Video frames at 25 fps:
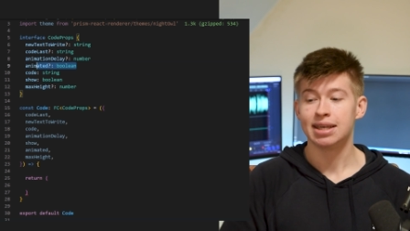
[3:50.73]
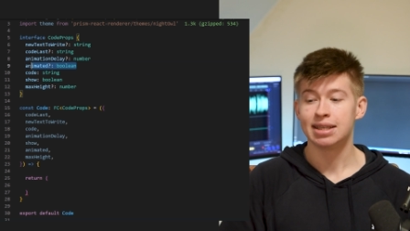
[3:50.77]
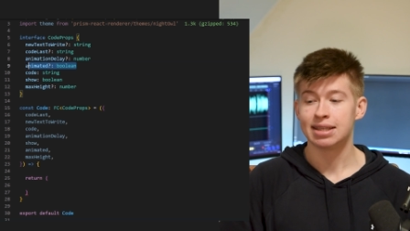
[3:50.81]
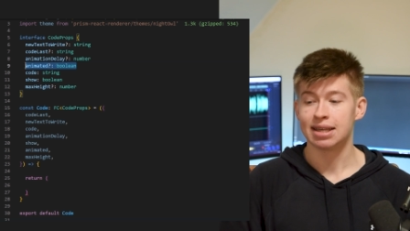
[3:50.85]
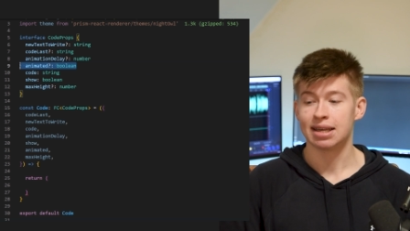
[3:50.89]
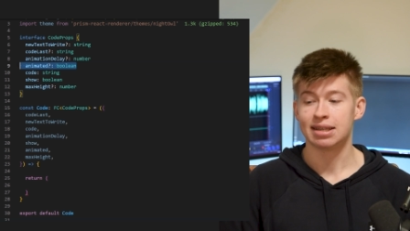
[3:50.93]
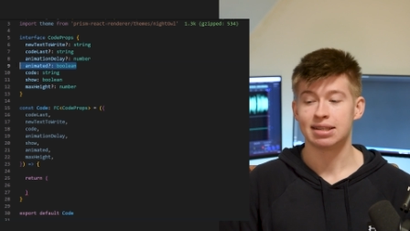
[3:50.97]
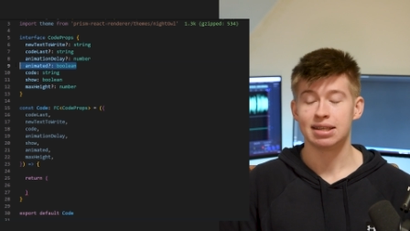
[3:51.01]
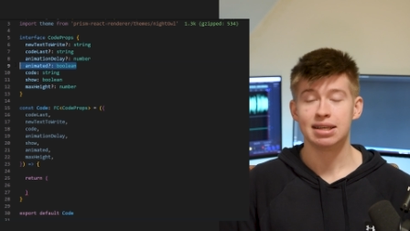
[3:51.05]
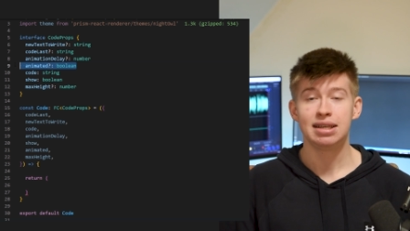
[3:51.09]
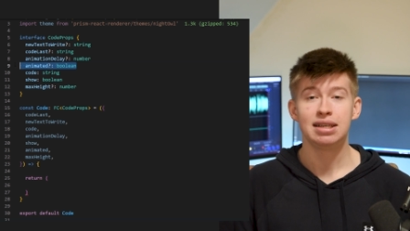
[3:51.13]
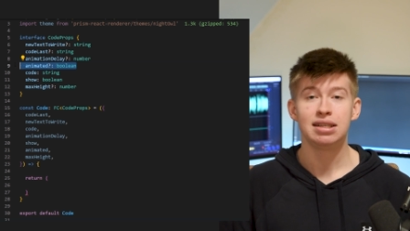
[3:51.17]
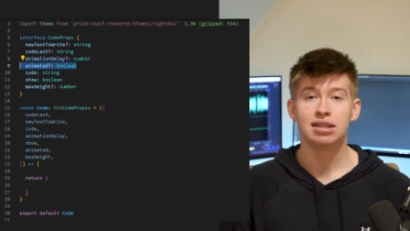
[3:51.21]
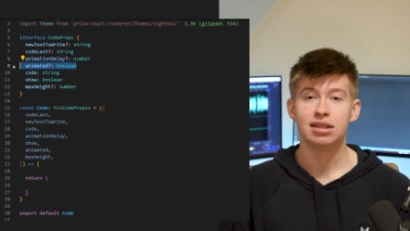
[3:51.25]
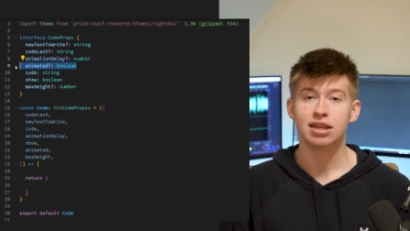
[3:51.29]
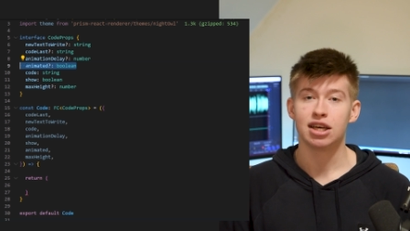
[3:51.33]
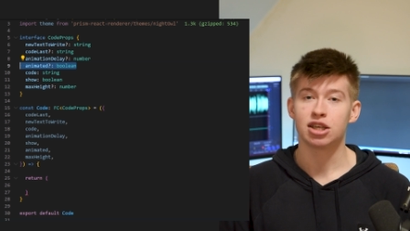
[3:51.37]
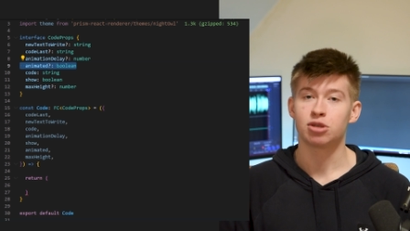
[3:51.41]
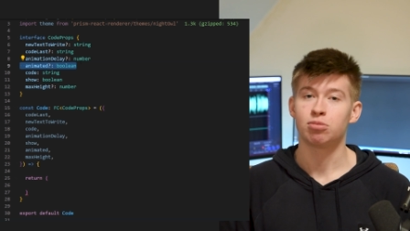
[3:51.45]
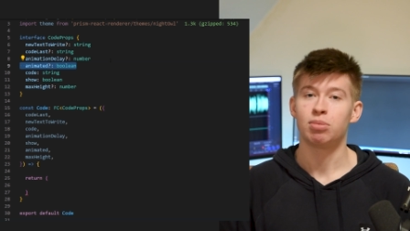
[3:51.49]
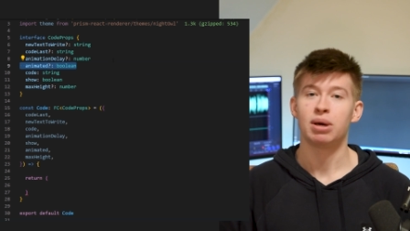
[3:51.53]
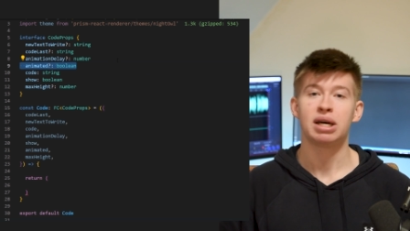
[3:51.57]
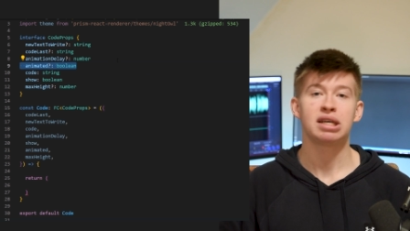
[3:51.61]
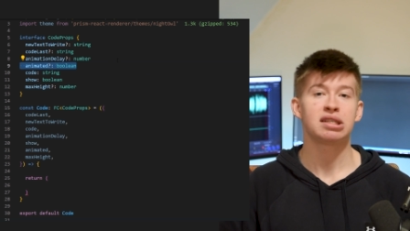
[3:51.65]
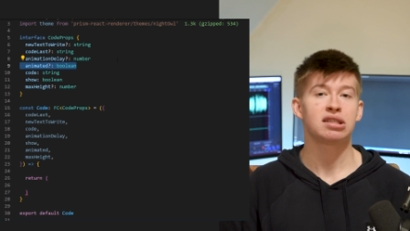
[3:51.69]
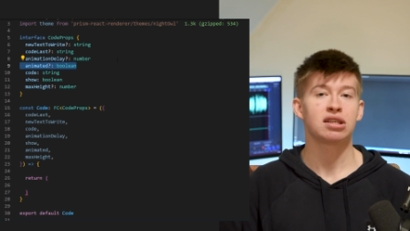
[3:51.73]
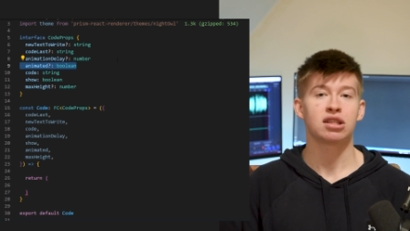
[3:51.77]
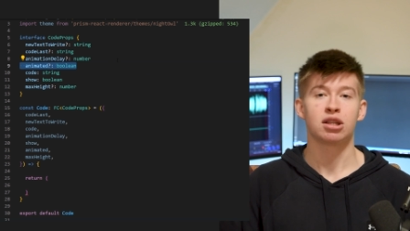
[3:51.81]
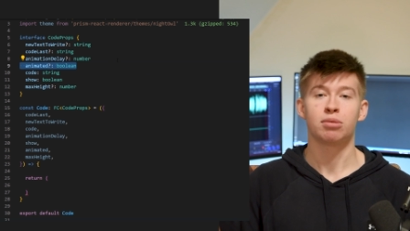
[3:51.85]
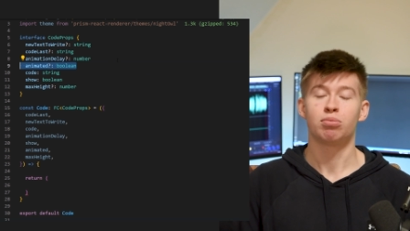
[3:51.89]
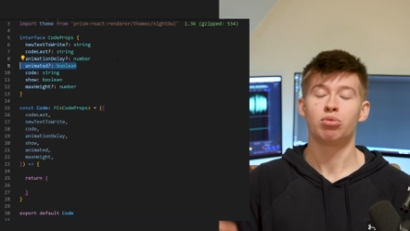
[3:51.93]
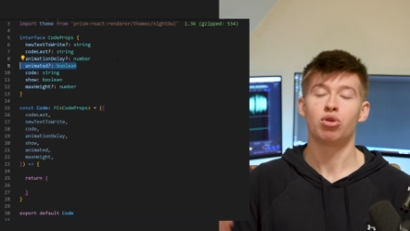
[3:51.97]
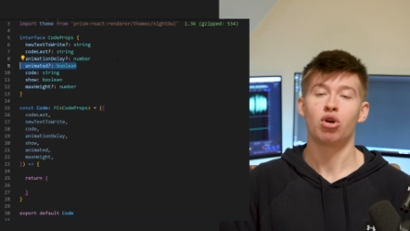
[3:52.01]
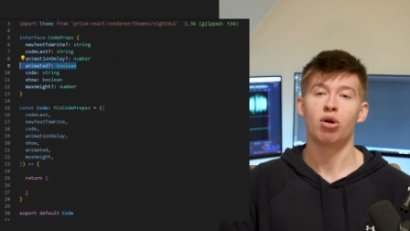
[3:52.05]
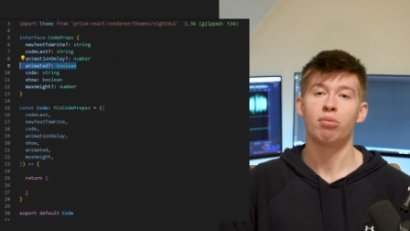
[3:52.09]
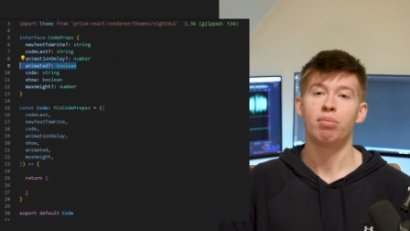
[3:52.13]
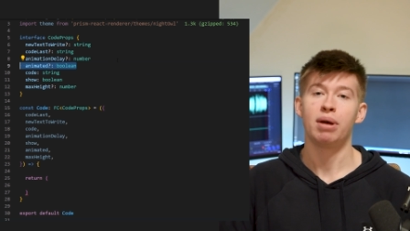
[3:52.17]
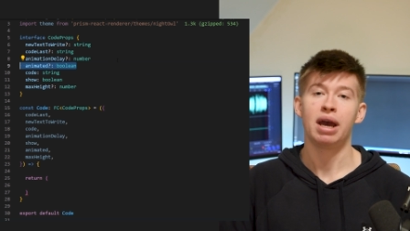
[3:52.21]
is as easy as passing the
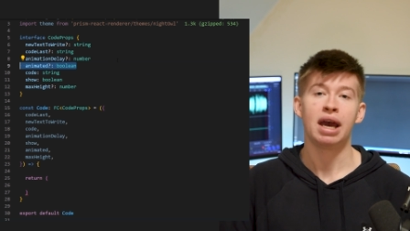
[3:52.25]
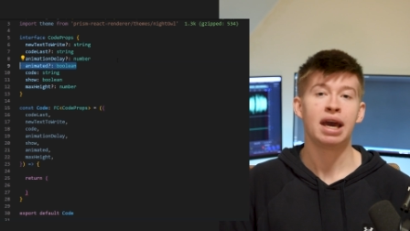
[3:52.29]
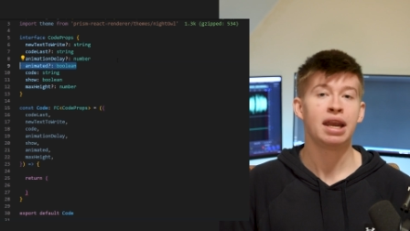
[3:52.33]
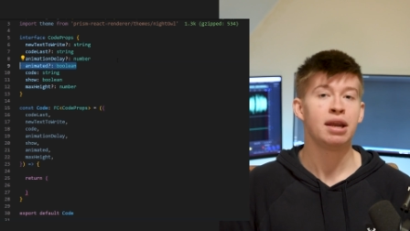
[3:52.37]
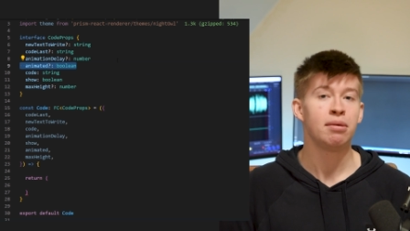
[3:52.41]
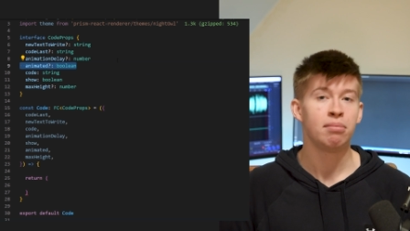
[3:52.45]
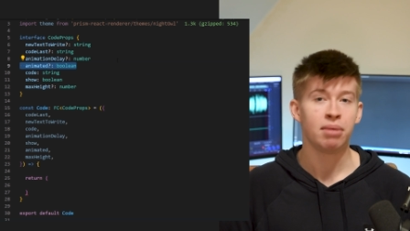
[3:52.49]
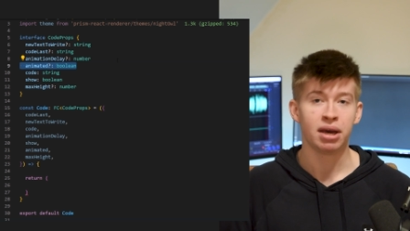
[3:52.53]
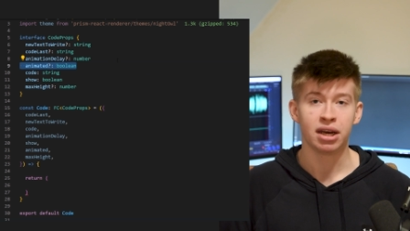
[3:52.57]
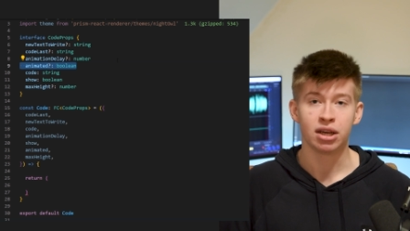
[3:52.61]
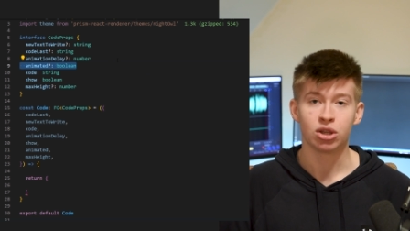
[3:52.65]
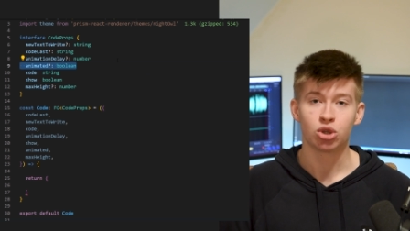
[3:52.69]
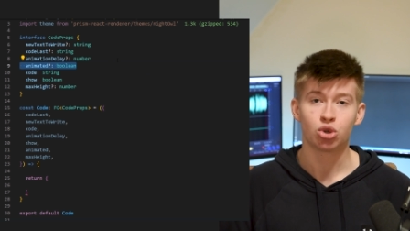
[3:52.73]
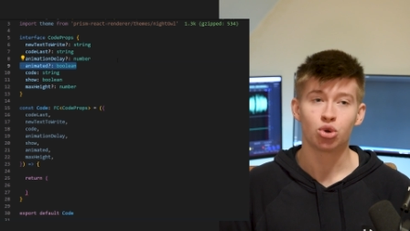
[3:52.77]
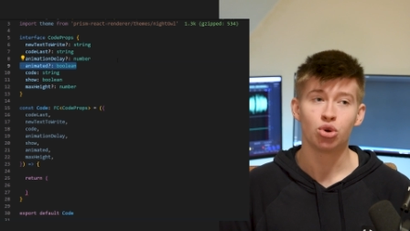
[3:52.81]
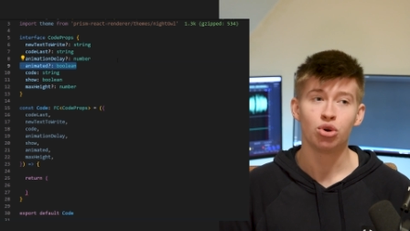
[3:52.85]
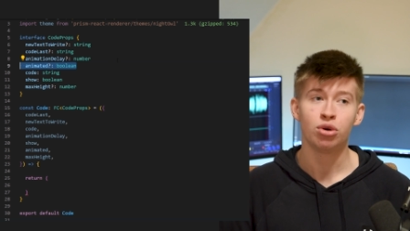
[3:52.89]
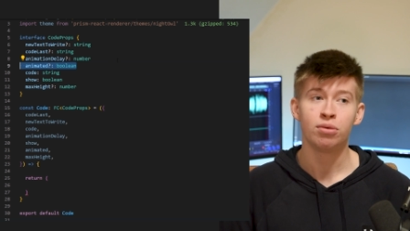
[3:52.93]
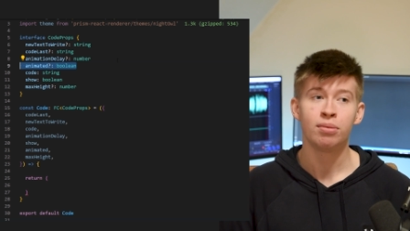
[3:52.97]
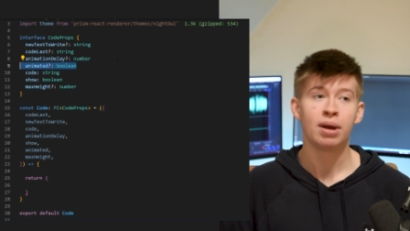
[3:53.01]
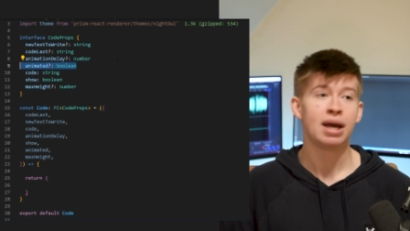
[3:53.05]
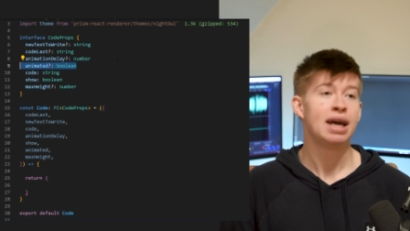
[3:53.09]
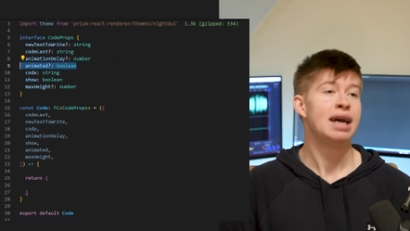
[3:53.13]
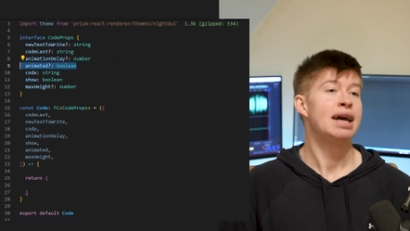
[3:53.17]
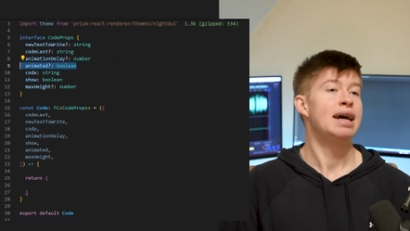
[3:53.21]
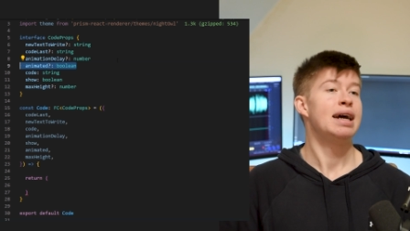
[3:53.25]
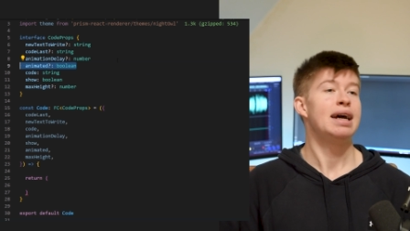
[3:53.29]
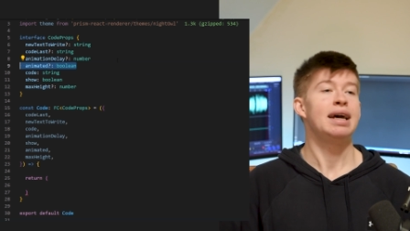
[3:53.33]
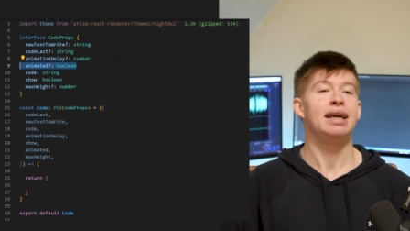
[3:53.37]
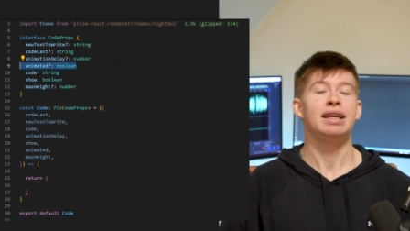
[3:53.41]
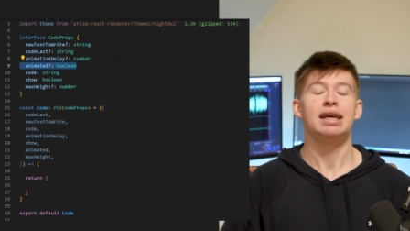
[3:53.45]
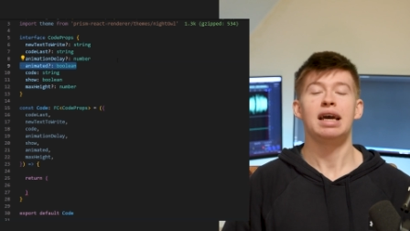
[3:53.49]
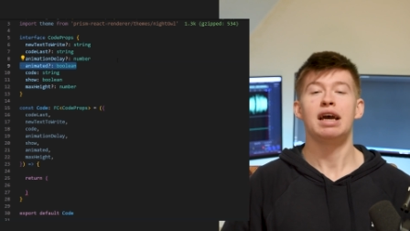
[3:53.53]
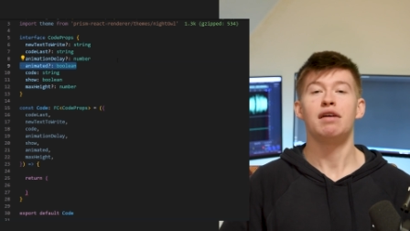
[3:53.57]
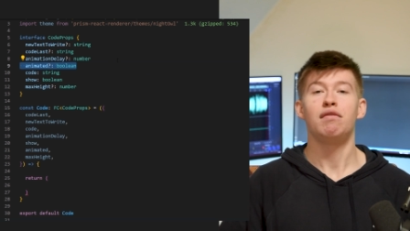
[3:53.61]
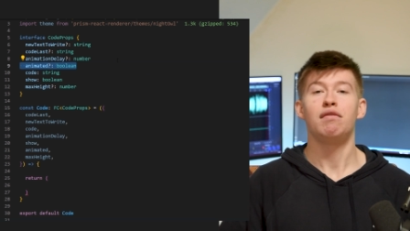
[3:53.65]
prop animated true, and